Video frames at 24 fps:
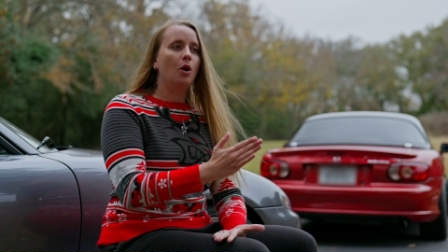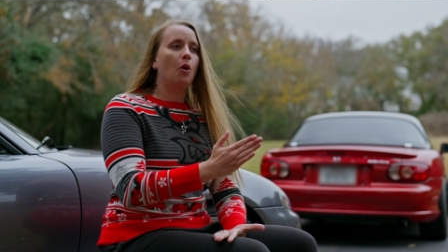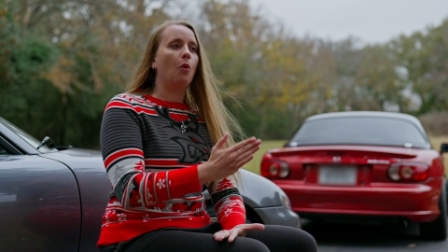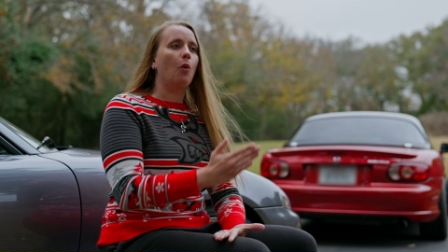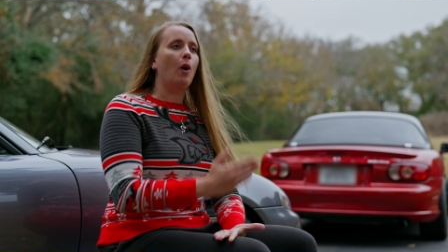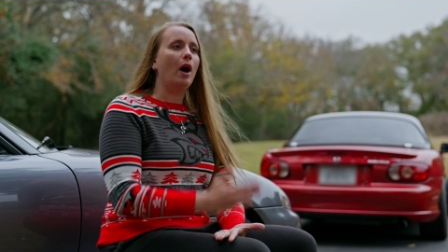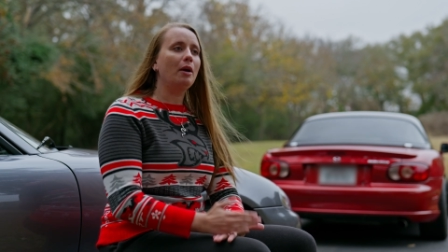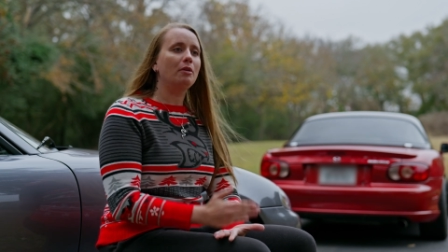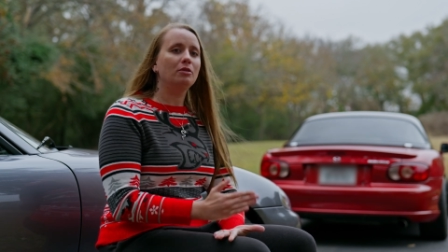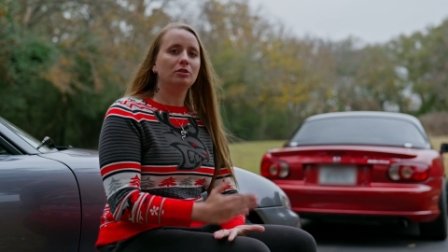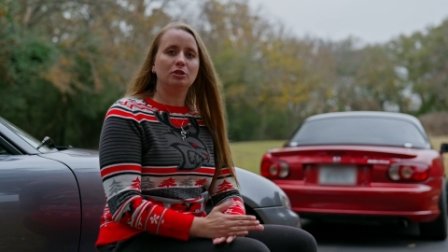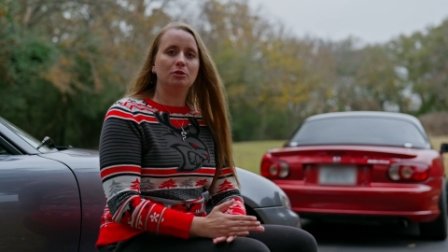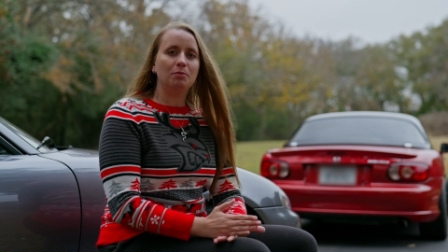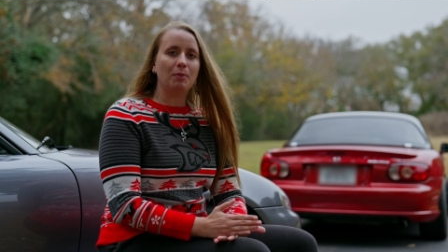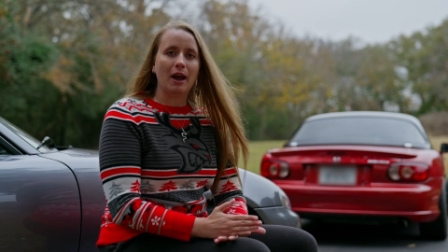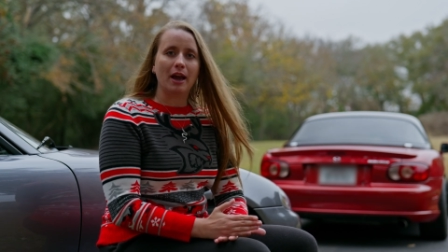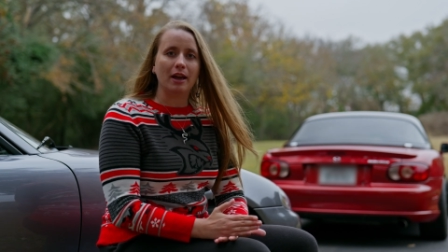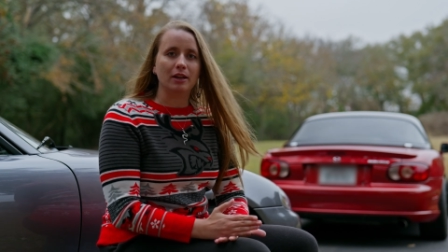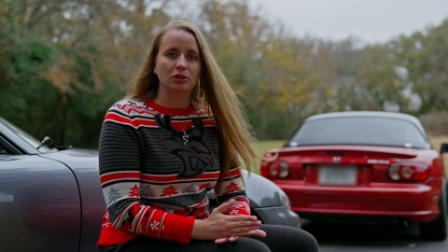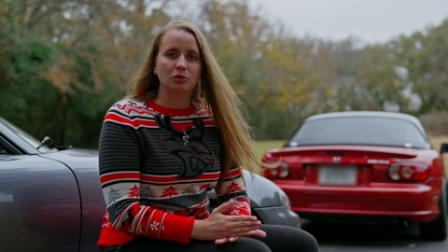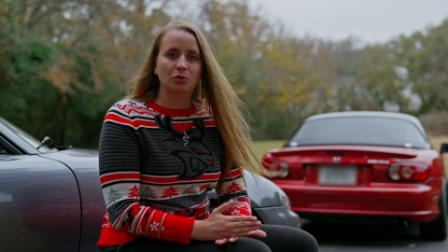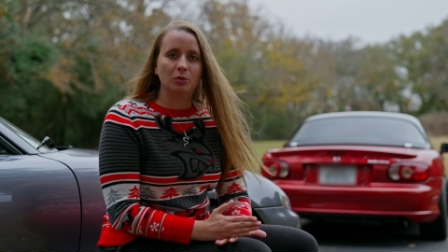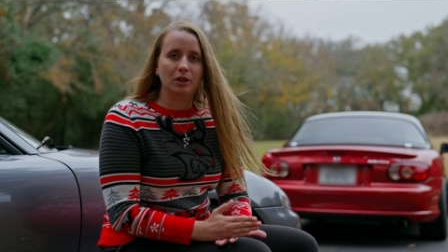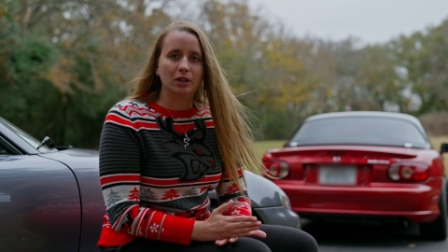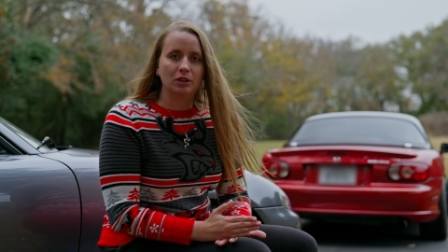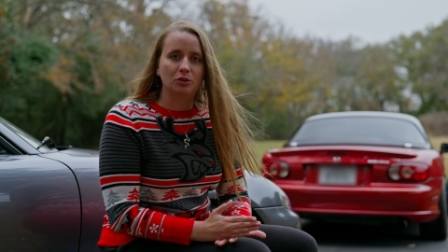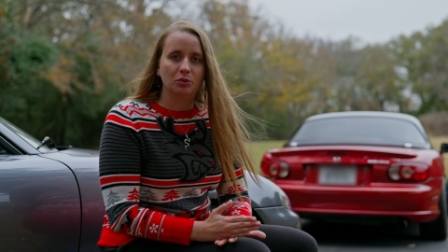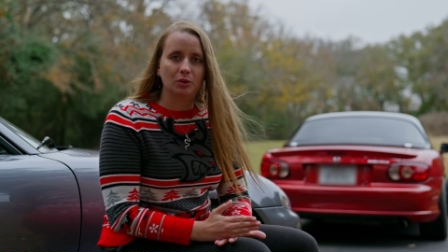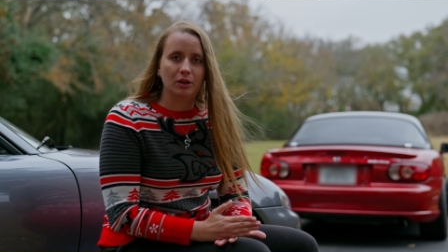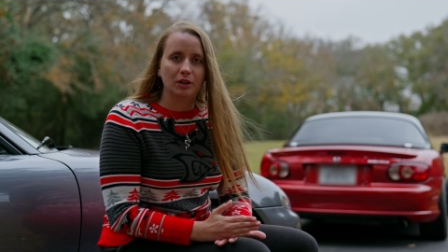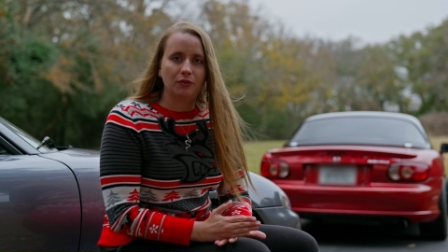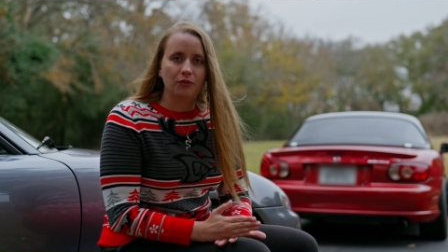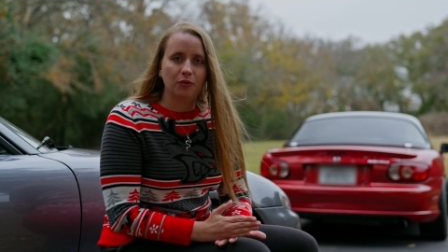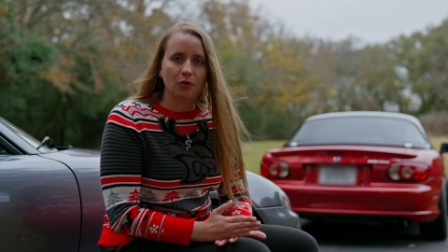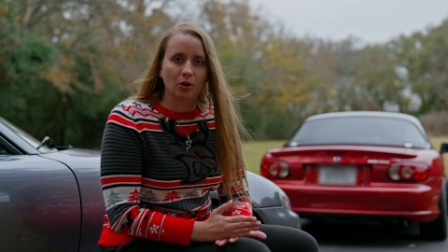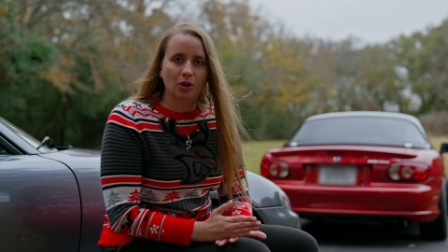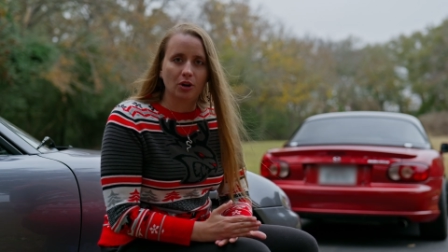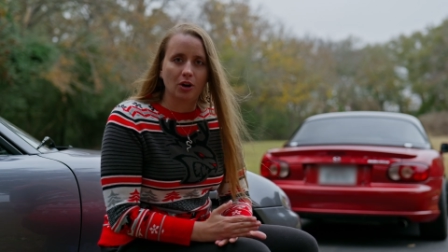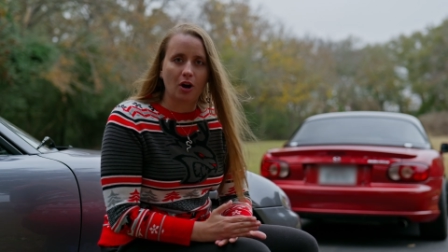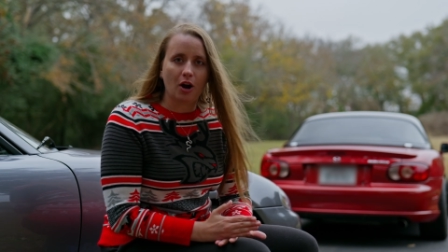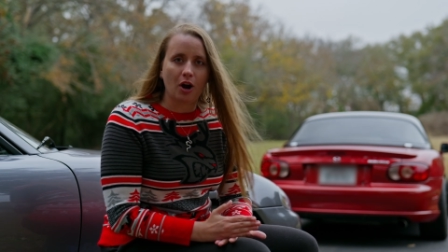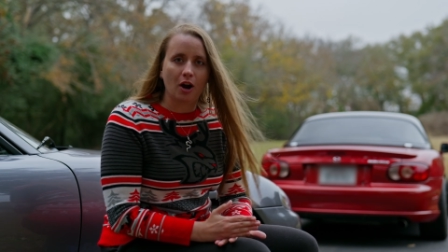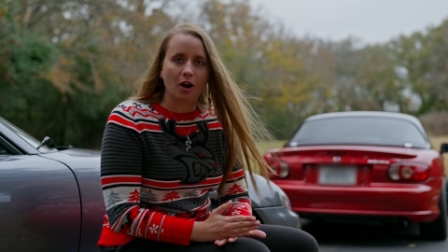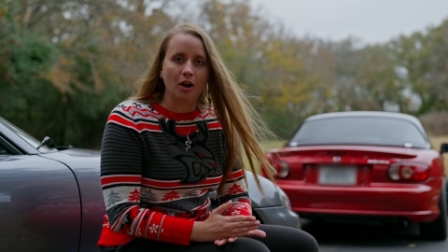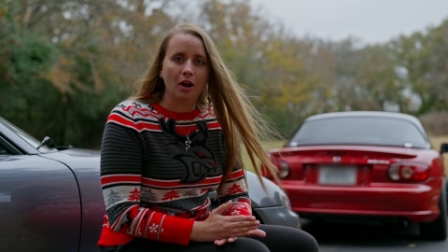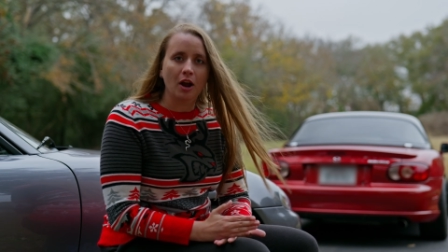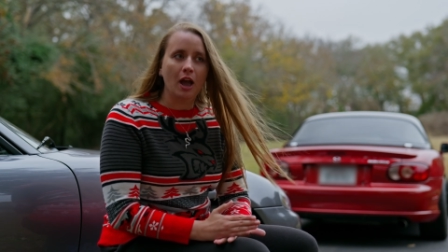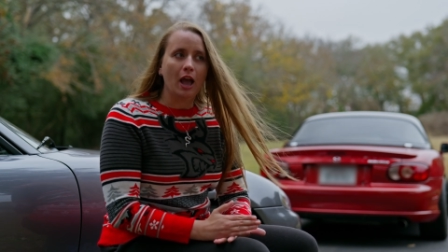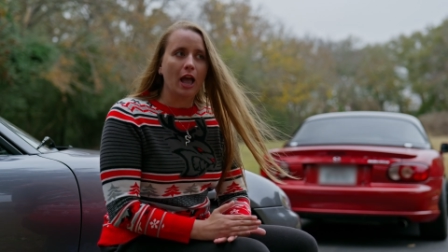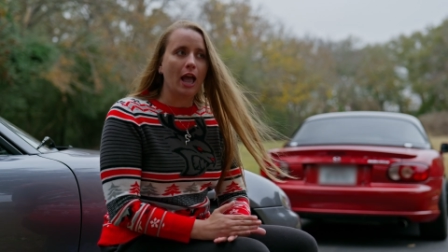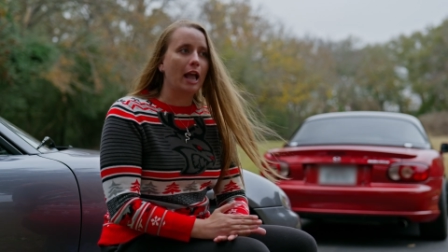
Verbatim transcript: Why would you buy a 2024 car